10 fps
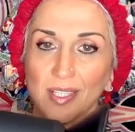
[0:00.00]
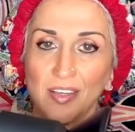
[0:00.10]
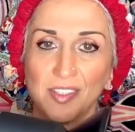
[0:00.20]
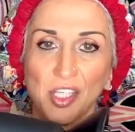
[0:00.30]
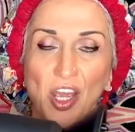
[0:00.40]
I've
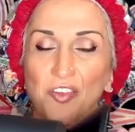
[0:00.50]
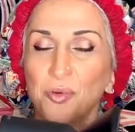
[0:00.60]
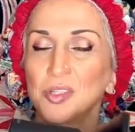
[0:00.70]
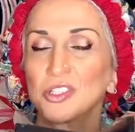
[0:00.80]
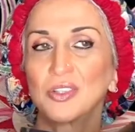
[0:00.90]
seen
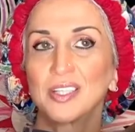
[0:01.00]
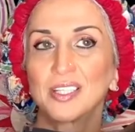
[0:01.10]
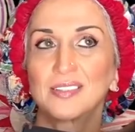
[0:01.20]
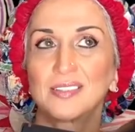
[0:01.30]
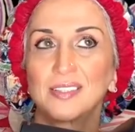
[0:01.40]
everyone doing
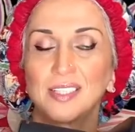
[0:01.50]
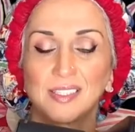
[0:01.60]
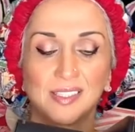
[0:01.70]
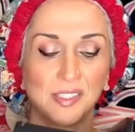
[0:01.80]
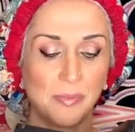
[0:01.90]
this.
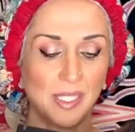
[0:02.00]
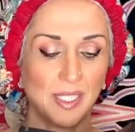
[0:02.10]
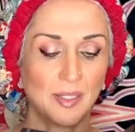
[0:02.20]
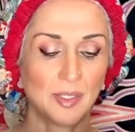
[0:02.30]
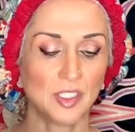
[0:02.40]
Yes, it's a
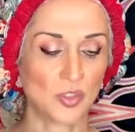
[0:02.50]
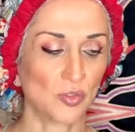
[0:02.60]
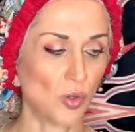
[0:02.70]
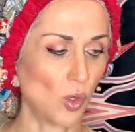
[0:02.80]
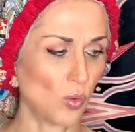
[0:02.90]
magnetic,
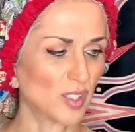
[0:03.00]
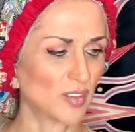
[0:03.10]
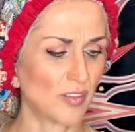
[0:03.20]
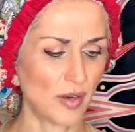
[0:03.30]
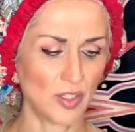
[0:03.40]
it's a
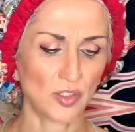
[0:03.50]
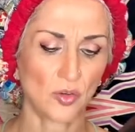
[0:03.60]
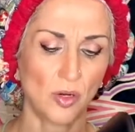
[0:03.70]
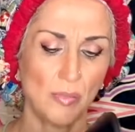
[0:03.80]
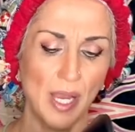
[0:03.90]
very
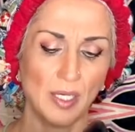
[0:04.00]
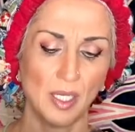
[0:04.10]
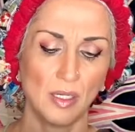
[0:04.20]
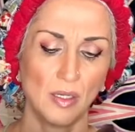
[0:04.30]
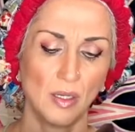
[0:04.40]
strong magnet.
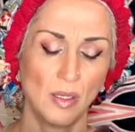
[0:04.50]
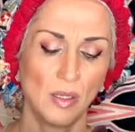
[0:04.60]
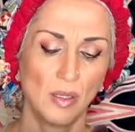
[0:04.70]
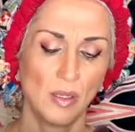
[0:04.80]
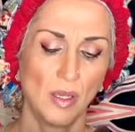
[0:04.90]

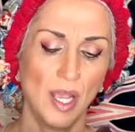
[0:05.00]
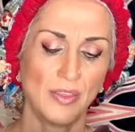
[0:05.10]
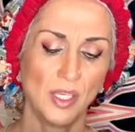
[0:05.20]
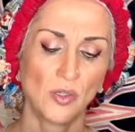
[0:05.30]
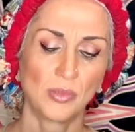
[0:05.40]
I
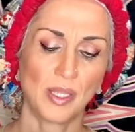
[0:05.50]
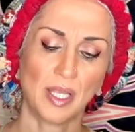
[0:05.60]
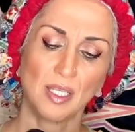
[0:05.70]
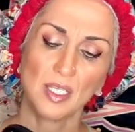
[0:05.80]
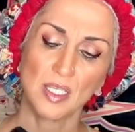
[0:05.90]
thought it would be
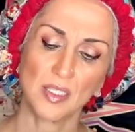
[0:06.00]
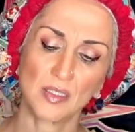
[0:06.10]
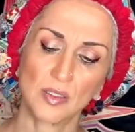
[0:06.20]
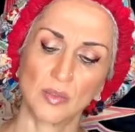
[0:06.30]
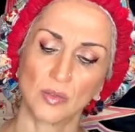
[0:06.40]
like
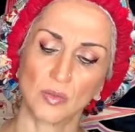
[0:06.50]
easy to,